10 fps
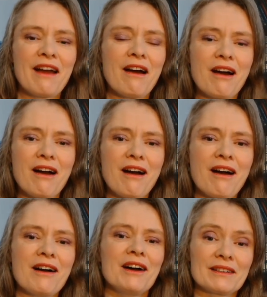
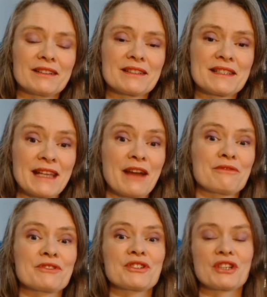are
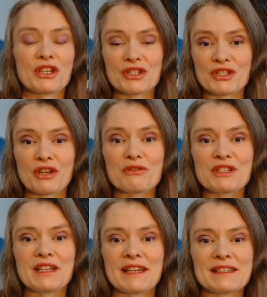sounds
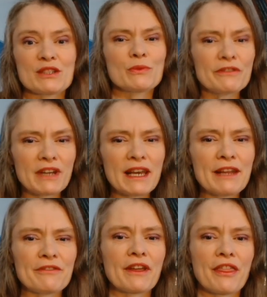associated with
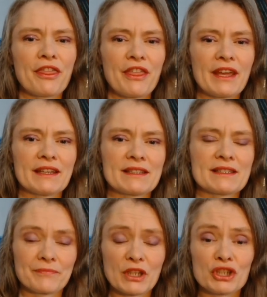living
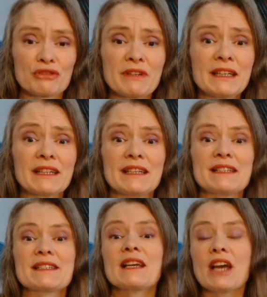things. A shriek
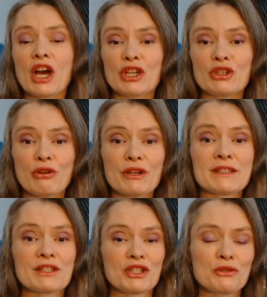is a
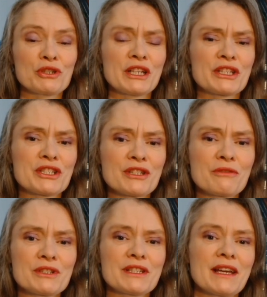noise that's usually
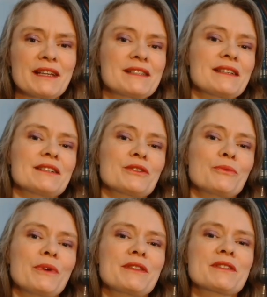associated
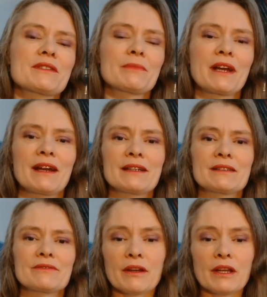with some kind
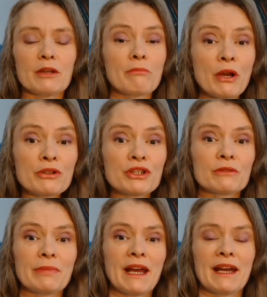of
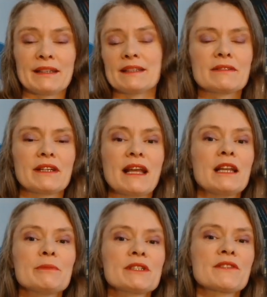emotion behind it, an
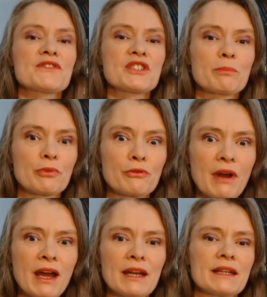element of
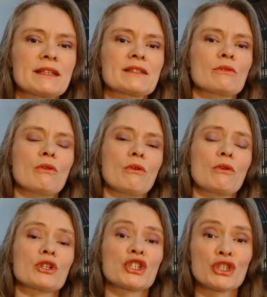surprise
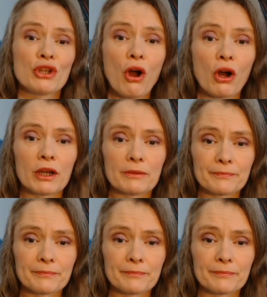or shock.